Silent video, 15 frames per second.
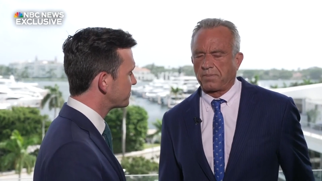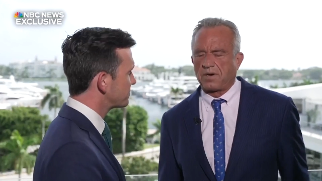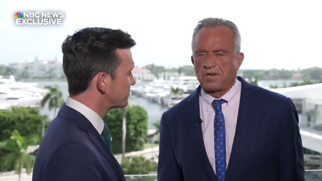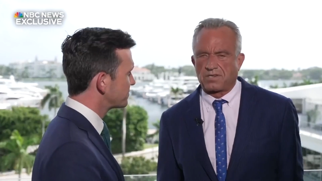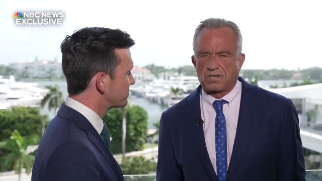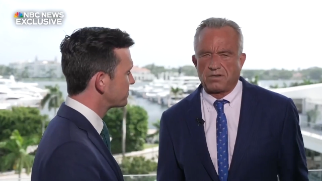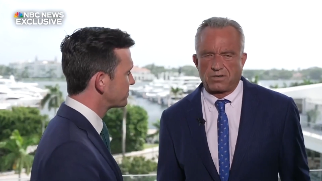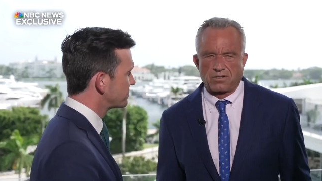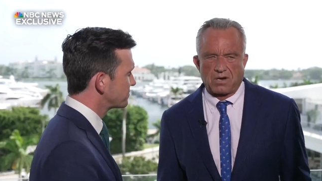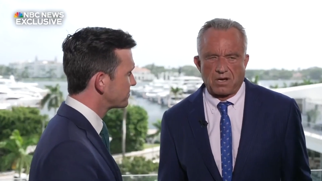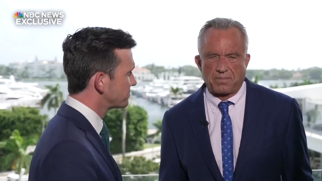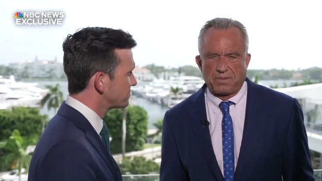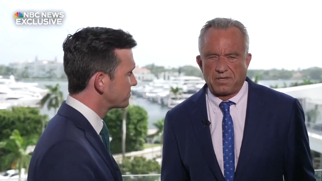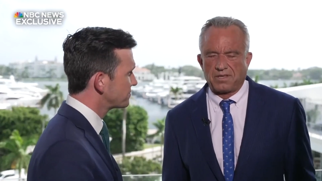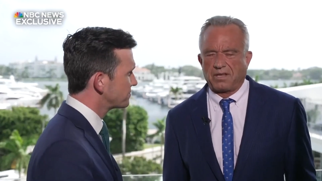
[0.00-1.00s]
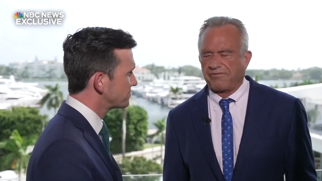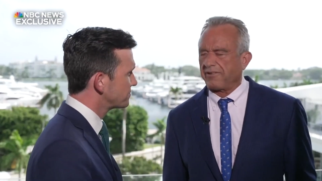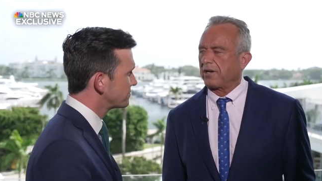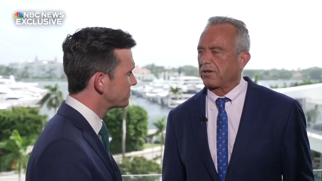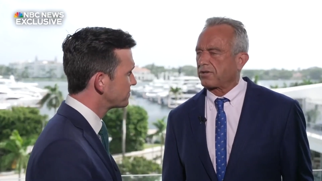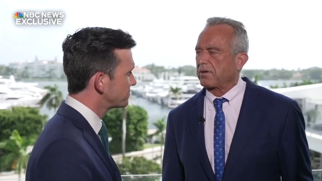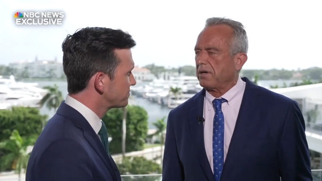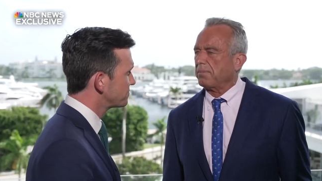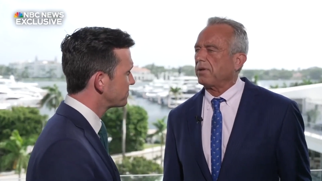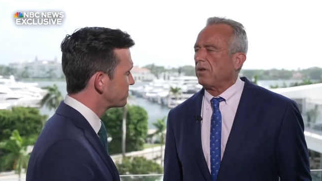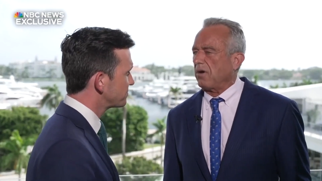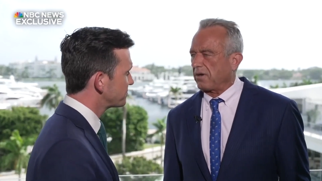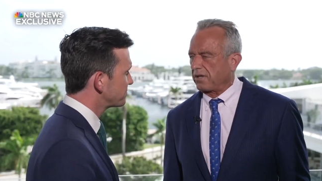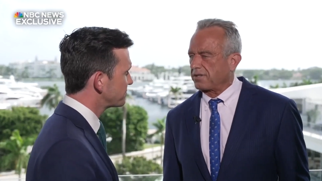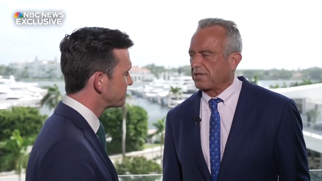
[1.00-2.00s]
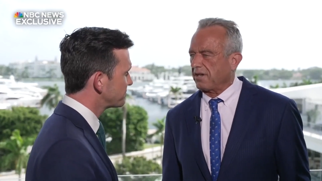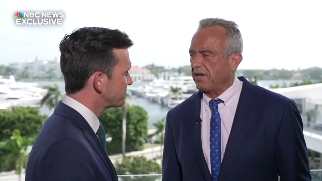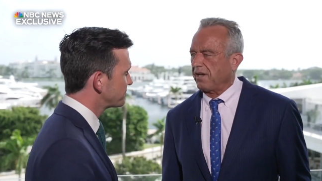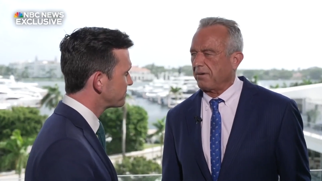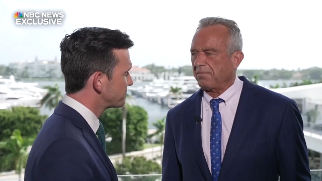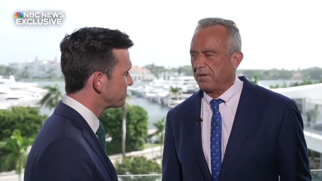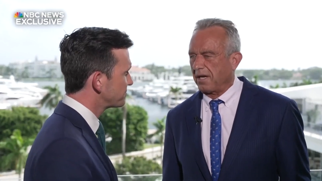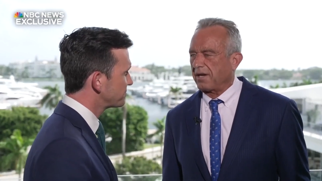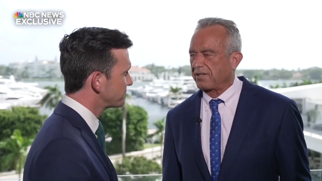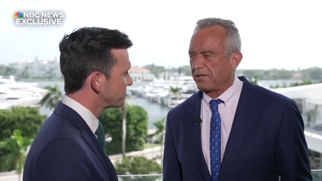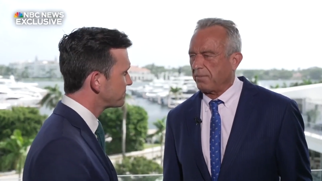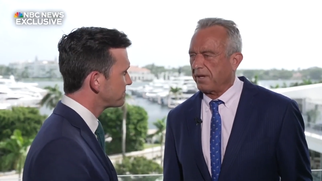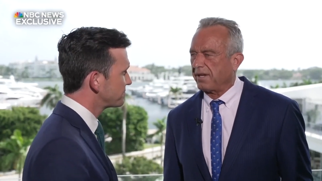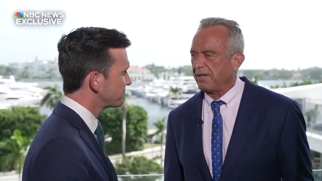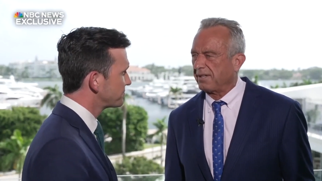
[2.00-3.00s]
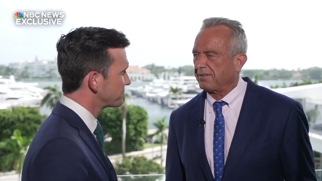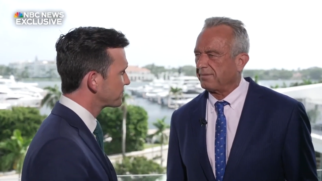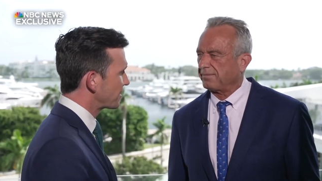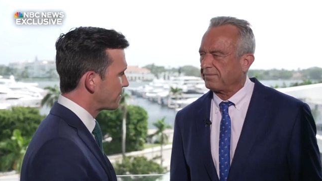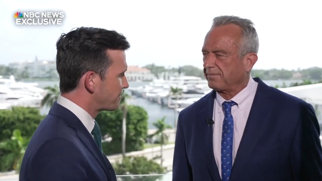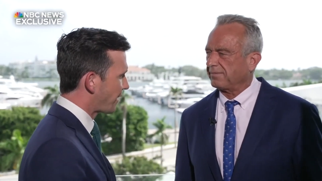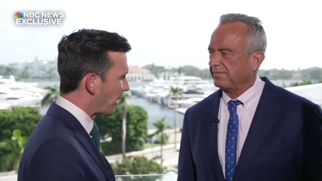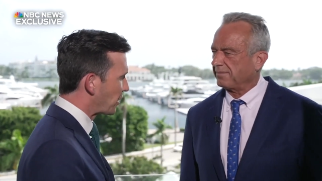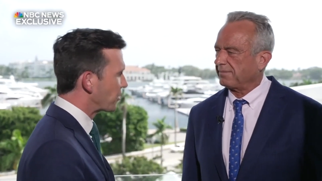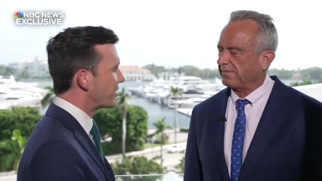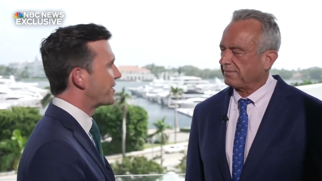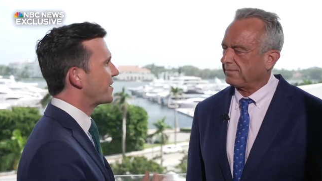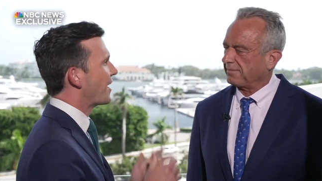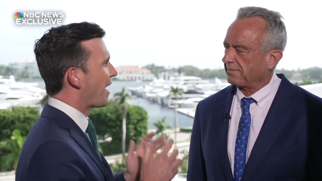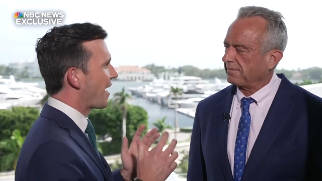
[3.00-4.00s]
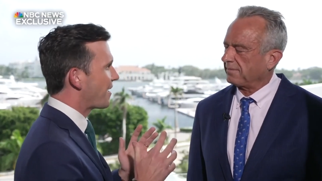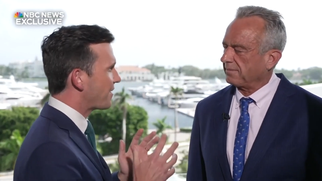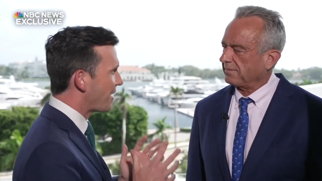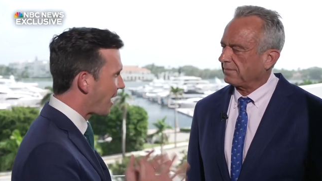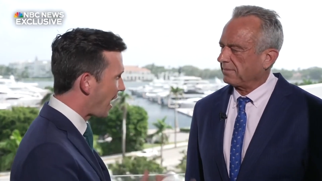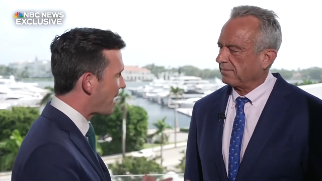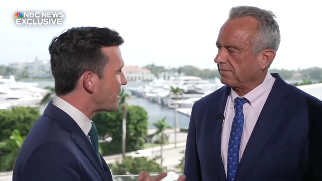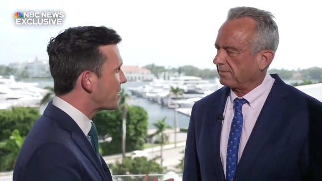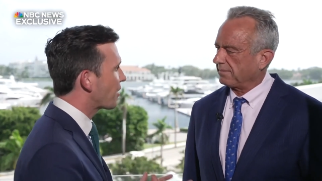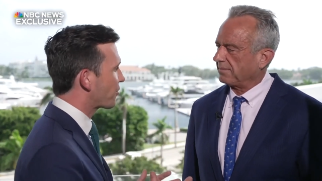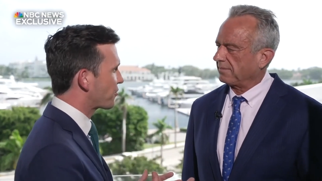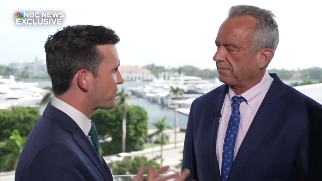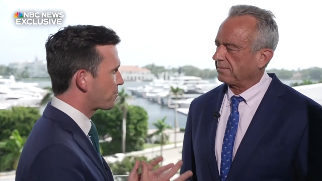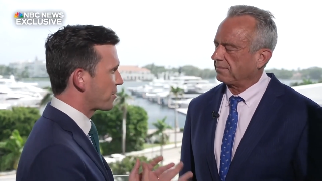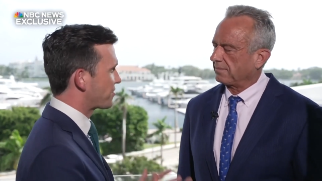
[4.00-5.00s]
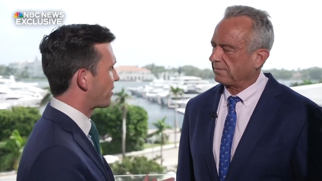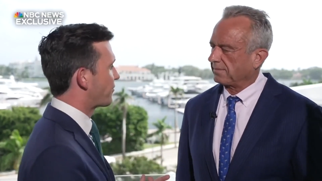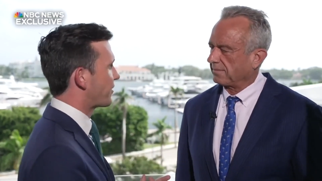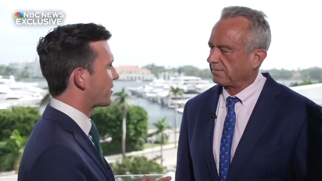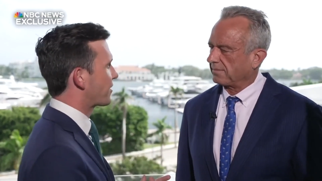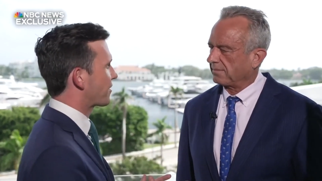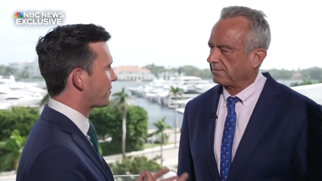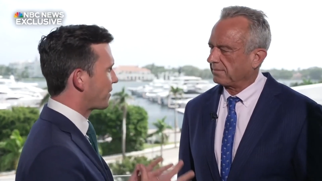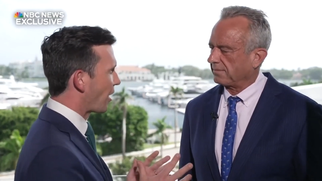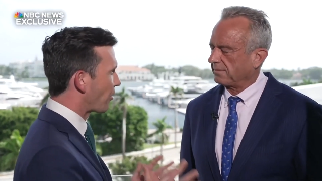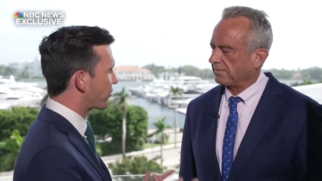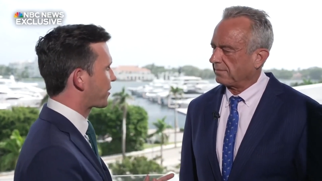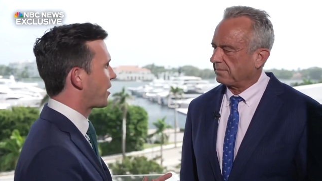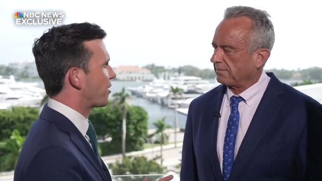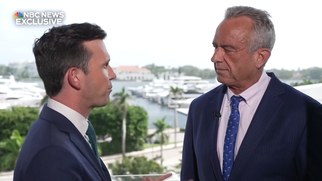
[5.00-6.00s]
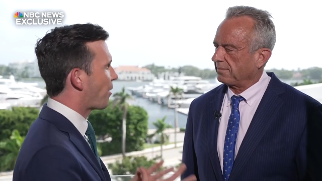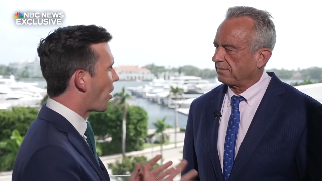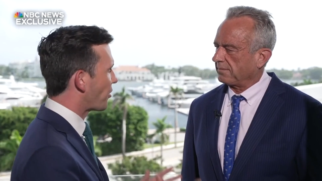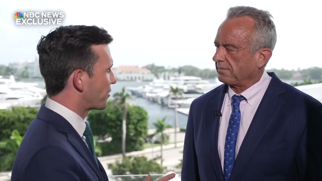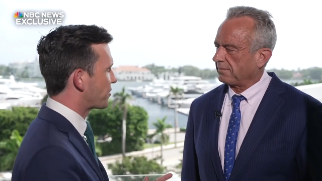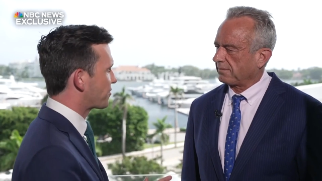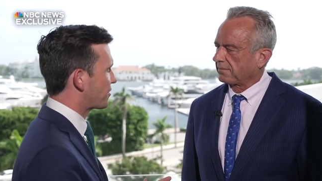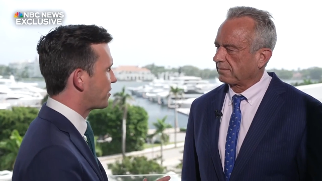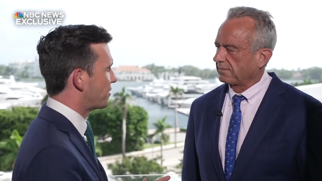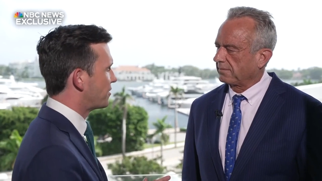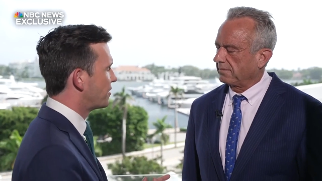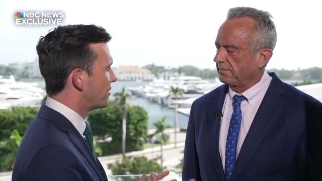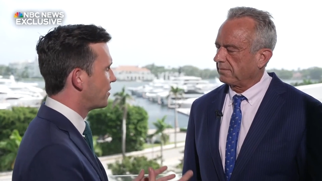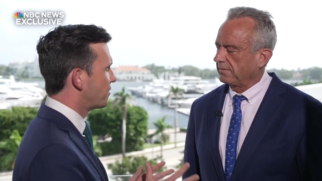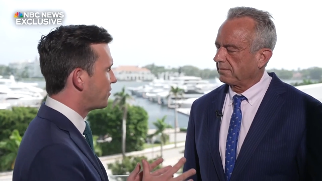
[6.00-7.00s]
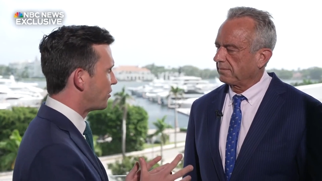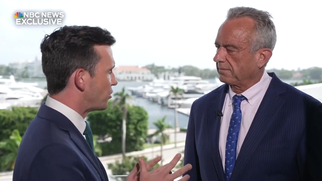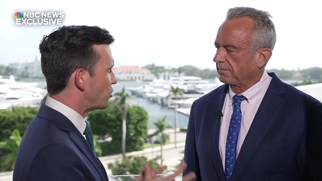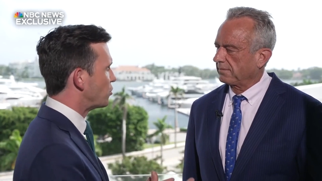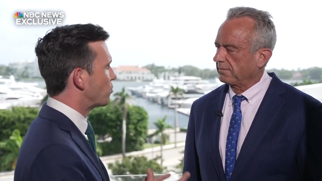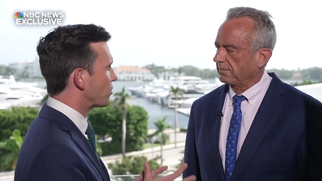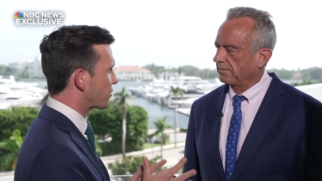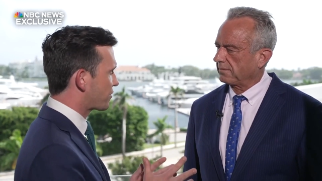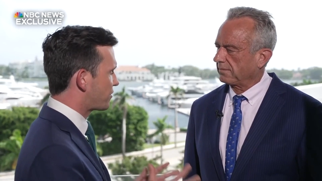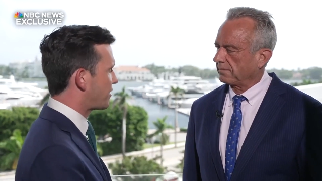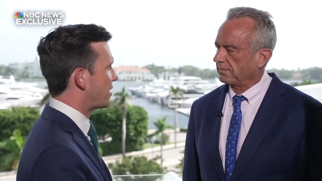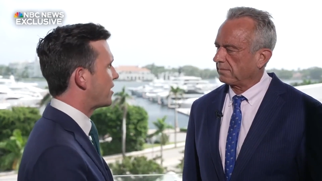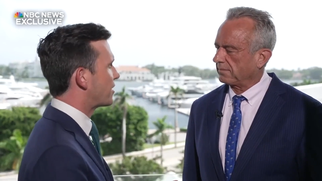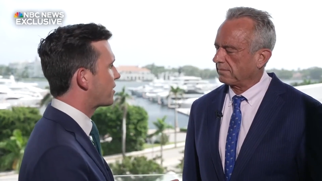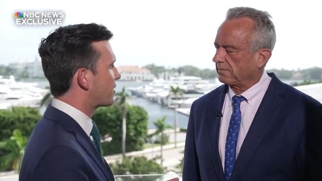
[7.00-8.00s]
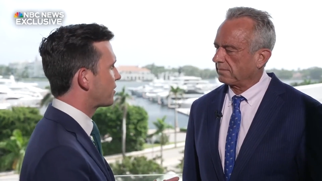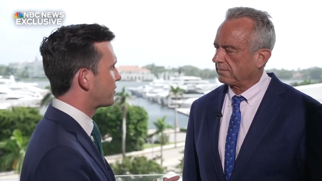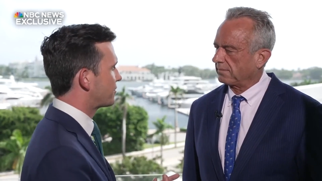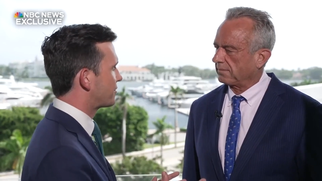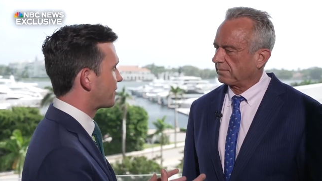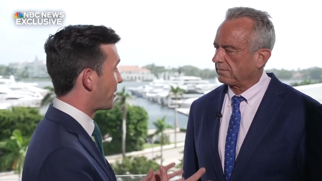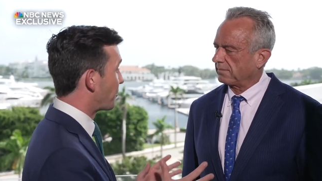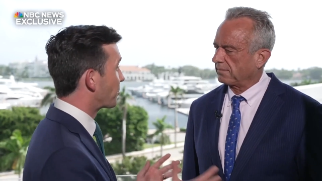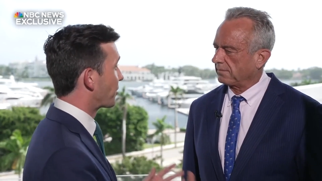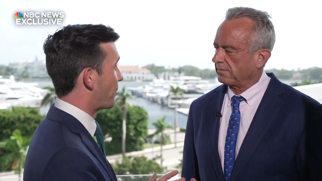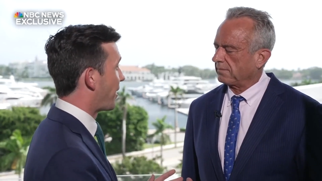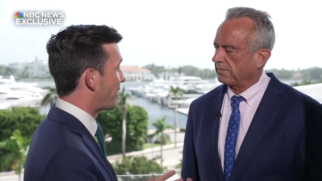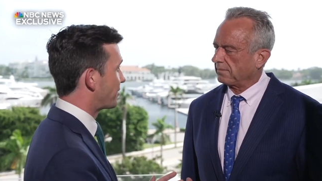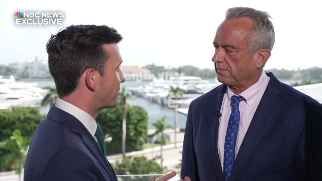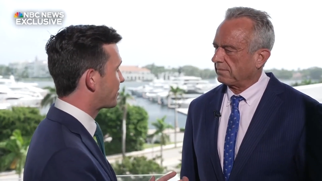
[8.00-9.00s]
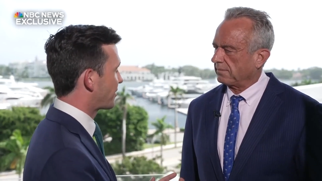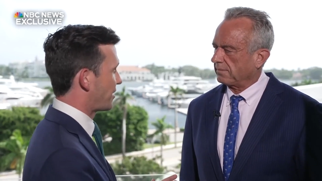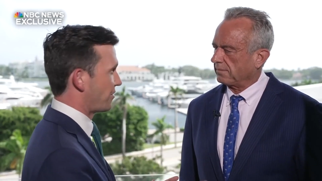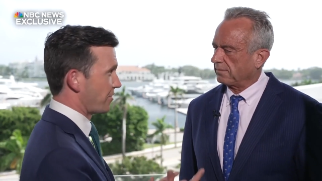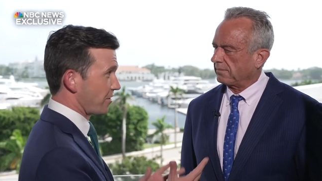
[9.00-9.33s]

Speaker 1: President Trump, and the victory belongs to him, not to me.
Speaker 2: Finally, any other specific healthcare policy that you will seek to implement in